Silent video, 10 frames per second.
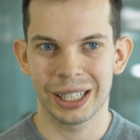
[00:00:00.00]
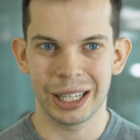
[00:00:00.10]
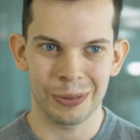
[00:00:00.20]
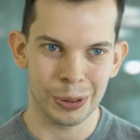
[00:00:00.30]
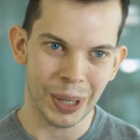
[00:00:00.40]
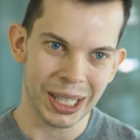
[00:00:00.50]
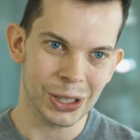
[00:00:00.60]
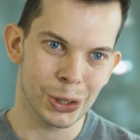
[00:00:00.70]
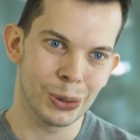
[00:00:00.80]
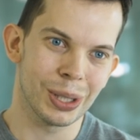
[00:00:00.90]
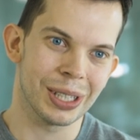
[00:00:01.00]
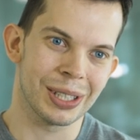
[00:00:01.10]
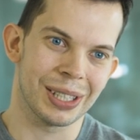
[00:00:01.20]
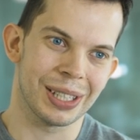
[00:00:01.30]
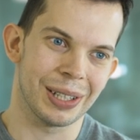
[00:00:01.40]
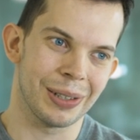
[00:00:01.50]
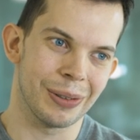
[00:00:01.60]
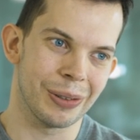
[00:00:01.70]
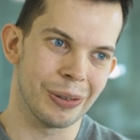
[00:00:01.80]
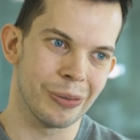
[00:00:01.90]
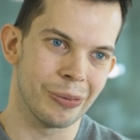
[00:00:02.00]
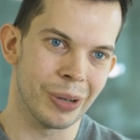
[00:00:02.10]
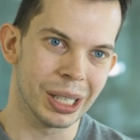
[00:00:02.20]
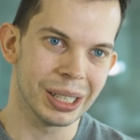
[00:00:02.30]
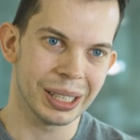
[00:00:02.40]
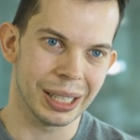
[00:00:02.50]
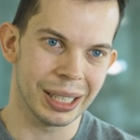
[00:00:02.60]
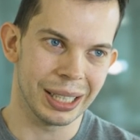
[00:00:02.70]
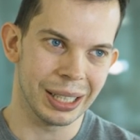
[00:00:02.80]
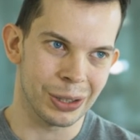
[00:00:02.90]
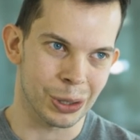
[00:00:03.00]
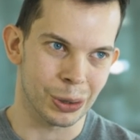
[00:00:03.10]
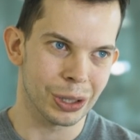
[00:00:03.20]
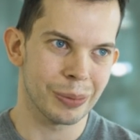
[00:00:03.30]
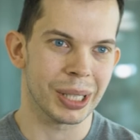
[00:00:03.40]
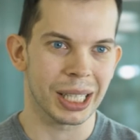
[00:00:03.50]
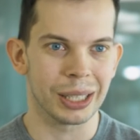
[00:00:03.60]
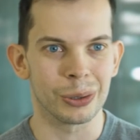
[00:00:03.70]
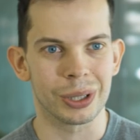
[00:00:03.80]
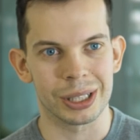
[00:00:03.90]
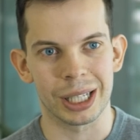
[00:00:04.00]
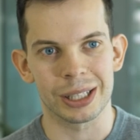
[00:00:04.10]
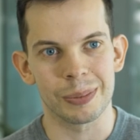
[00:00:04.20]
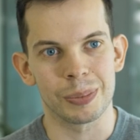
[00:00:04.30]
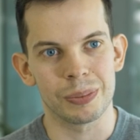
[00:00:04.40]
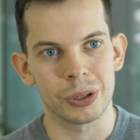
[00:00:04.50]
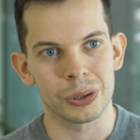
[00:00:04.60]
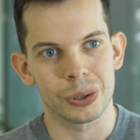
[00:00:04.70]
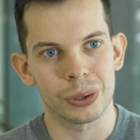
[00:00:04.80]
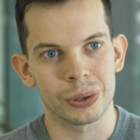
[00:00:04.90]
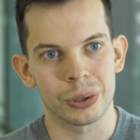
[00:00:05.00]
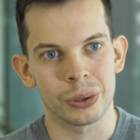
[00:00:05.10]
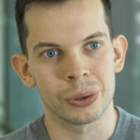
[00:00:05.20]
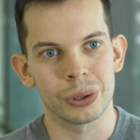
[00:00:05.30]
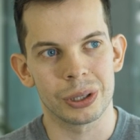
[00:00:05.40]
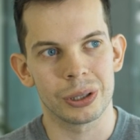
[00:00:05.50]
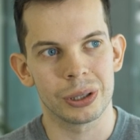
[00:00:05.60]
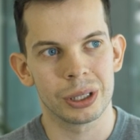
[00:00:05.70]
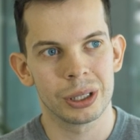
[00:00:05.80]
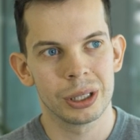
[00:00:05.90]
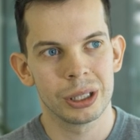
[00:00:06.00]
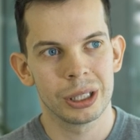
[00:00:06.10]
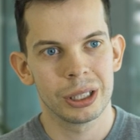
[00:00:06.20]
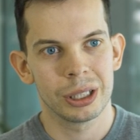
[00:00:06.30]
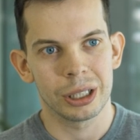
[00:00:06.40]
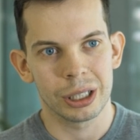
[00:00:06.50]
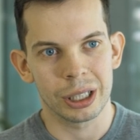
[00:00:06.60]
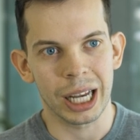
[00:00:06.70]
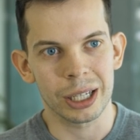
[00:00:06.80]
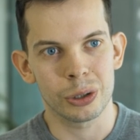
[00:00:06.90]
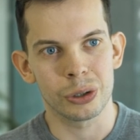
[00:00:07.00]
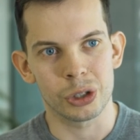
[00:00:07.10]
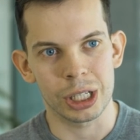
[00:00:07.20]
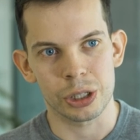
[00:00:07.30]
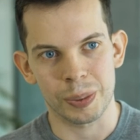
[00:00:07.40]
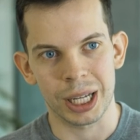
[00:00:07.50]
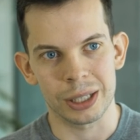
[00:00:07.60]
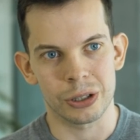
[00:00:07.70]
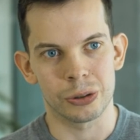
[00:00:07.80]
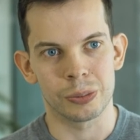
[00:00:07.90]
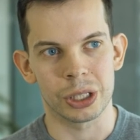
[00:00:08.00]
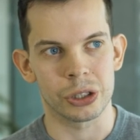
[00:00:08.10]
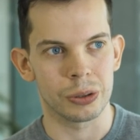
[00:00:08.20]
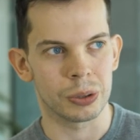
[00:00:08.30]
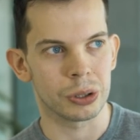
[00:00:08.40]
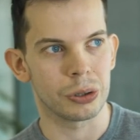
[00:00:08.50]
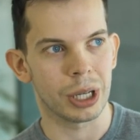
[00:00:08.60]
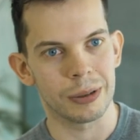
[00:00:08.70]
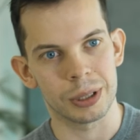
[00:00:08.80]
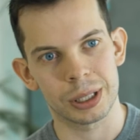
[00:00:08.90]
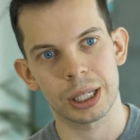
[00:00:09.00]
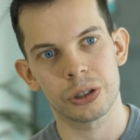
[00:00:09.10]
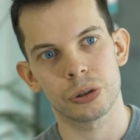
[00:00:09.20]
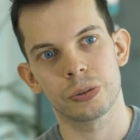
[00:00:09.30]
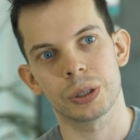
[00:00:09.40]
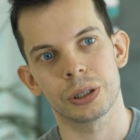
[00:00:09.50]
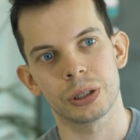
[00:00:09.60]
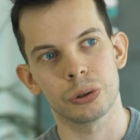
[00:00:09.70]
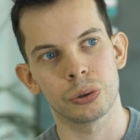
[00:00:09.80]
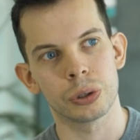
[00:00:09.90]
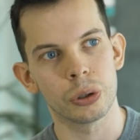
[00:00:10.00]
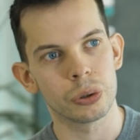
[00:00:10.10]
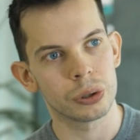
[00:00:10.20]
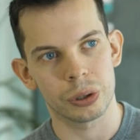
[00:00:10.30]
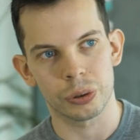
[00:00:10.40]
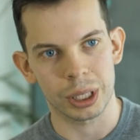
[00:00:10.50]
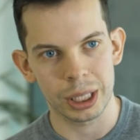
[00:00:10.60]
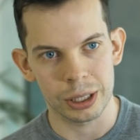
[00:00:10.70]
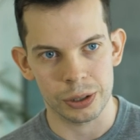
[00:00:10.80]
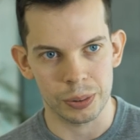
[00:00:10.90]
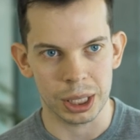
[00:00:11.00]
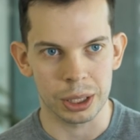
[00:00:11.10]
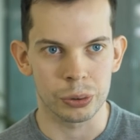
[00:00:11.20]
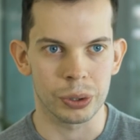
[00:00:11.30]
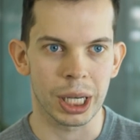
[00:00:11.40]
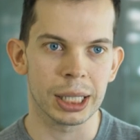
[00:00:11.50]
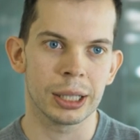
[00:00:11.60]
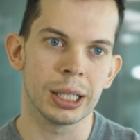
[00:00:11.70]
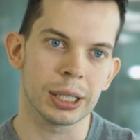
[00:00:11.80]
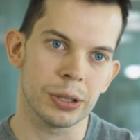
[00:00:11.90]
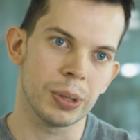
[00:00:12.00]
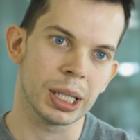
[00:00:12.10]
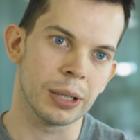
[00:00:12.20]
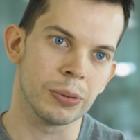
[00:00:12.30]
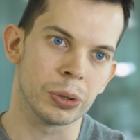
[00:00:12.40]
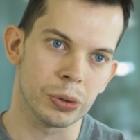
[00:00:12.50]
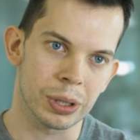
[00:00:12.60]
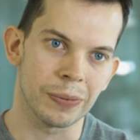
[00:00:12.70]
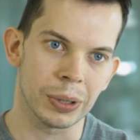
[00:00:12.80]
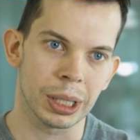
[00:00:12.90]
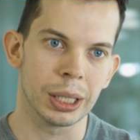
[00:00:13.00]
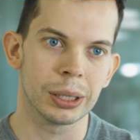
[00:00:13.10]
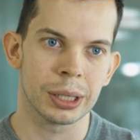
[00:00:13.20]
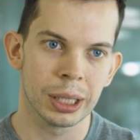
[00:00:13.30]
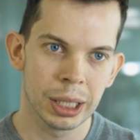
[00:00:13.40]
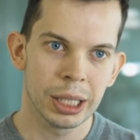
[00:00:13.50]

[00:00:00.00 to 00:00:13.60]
if you manage to do this well, it's good. But I noticed that some people also don't like to change plans so much. They want to have a schedule where you know, OK, this week I do that. Next week I will do something else.